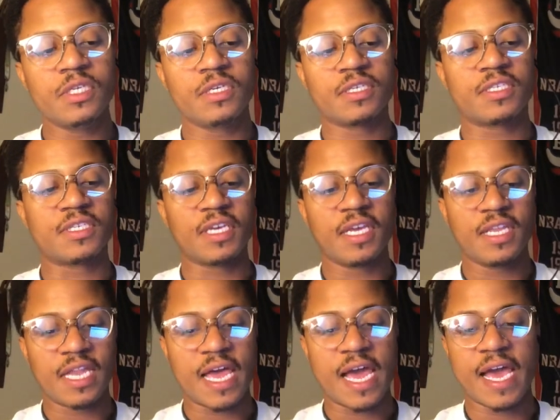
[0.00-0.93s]

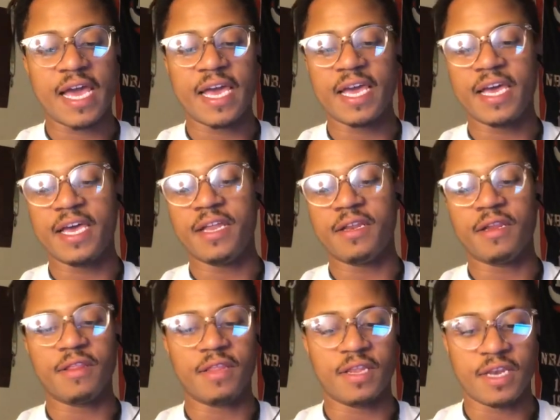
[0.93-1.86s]
seeing that in
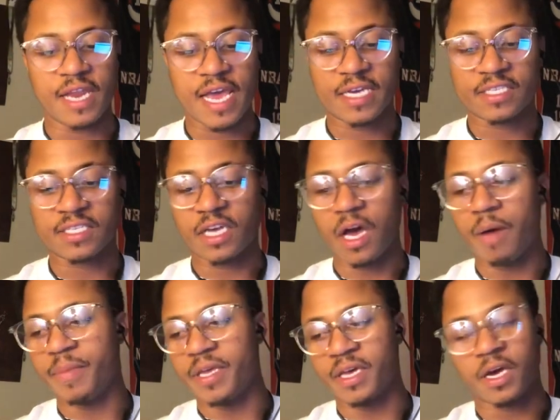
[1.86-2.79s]
the next
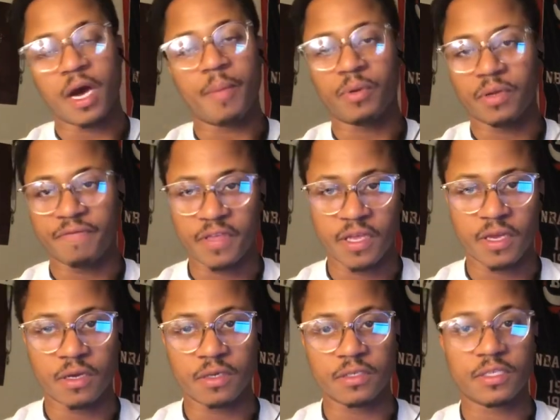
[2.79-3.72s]
coming couple of
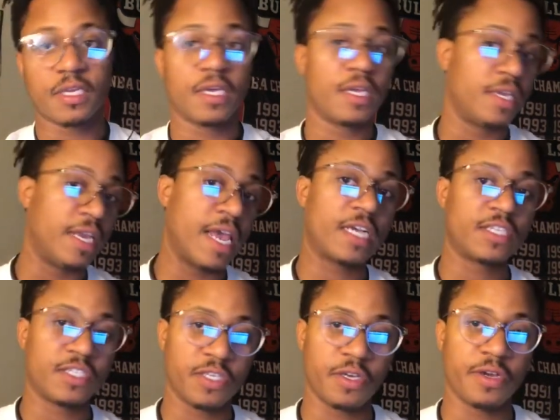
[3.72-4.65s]
years,
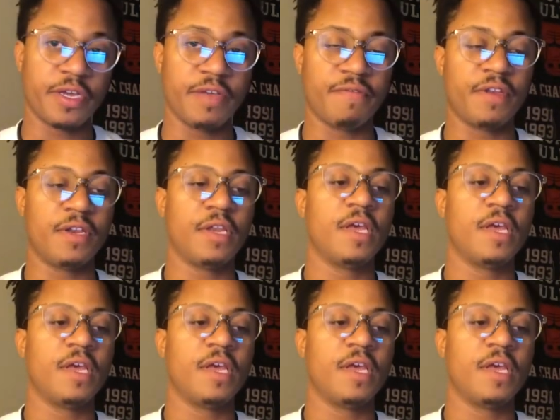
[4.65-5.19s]
next year even,